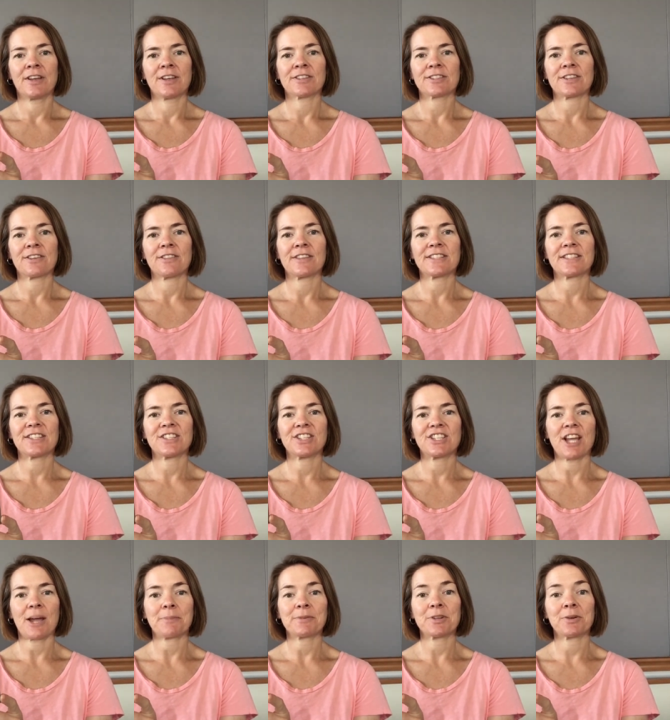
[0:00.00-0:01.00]
So this is
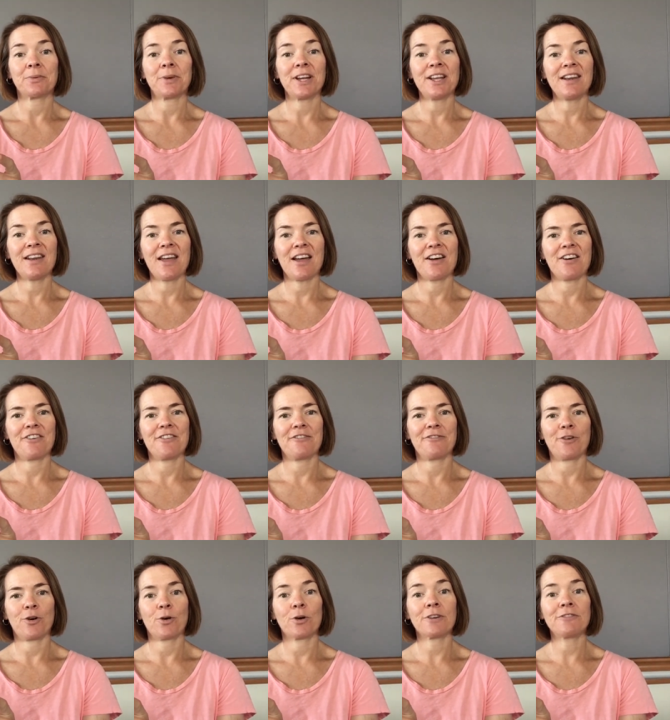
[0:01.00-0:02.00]
chapter one
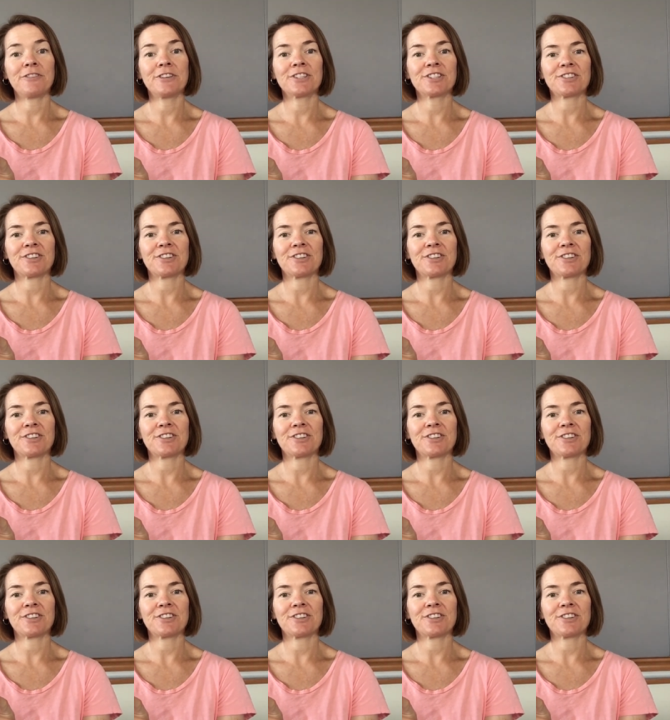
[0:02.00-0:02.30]
of Orphan